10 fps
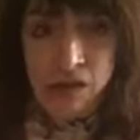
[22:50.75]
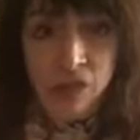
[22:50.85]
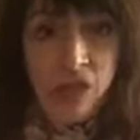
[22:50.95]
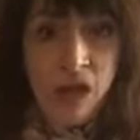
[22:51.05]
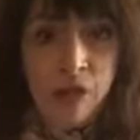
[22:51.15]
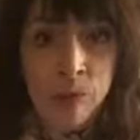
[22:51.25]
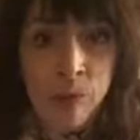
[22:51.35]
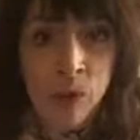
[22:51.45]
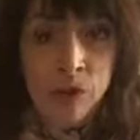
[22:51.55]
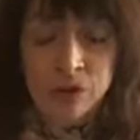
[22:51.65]

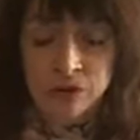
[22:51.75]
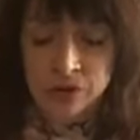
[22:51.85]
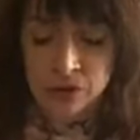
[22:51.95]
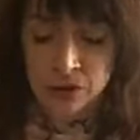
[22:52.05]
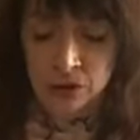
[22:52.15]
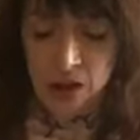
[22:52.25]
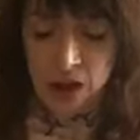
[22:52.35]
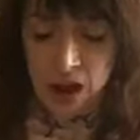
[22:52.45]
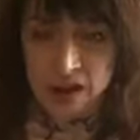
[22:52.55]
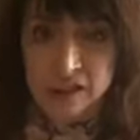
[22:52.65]
Thereupon
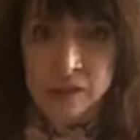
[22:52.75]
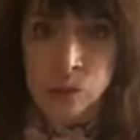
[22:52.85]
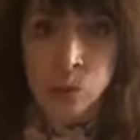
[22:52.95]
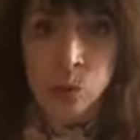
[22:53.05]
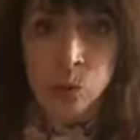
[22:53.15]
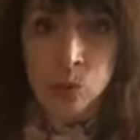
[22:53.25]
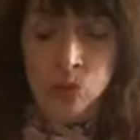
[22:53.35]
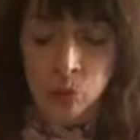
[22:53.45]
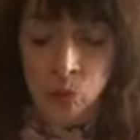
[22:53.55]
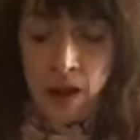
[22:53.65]
I swooned
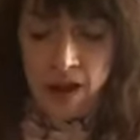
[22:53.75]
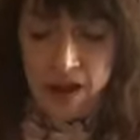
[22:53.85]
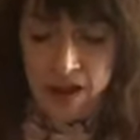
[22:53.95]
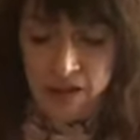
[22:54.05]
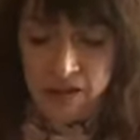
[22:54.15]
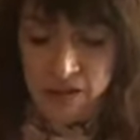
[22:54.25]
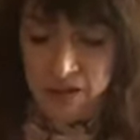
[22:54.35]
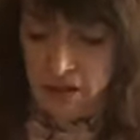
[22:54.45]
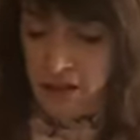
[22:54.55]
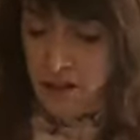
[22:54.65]
away,
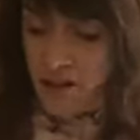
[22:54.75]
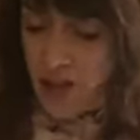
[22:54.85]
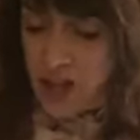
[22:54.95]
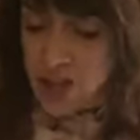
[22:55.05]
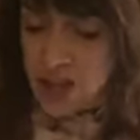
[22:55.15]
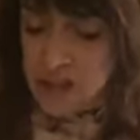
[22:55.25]
and she